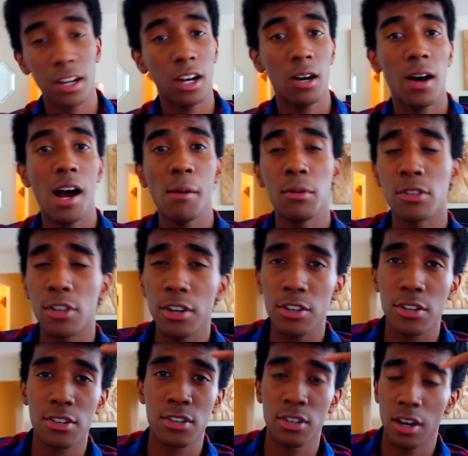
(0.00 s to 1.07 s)
You know, I was such
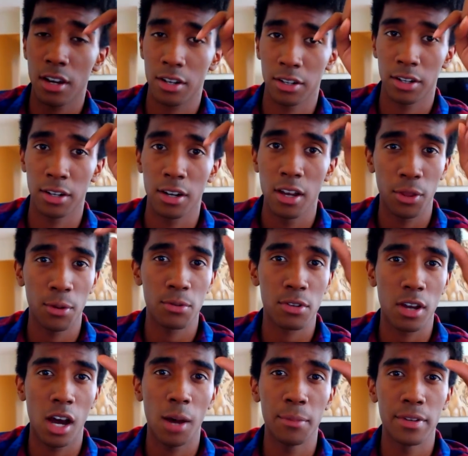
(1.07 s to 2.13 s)
a sucker for those
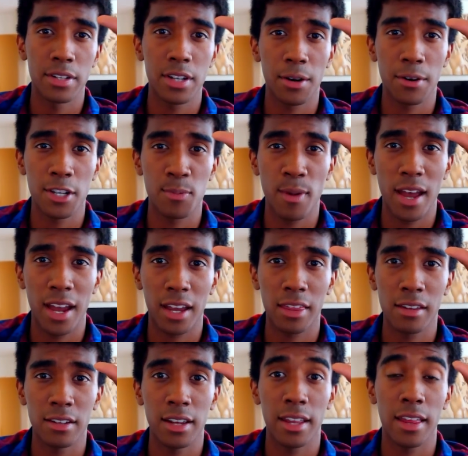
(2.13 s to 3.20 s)
commentaries back
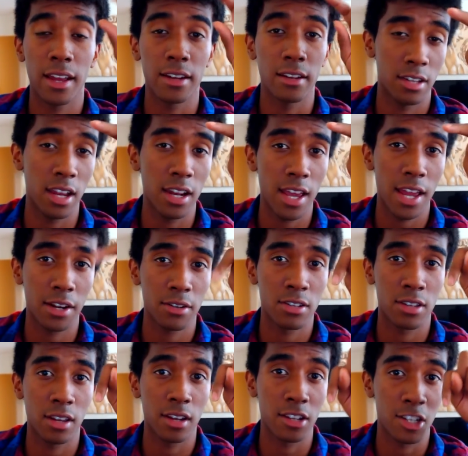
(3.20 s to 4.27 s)
in the day that CNanners did,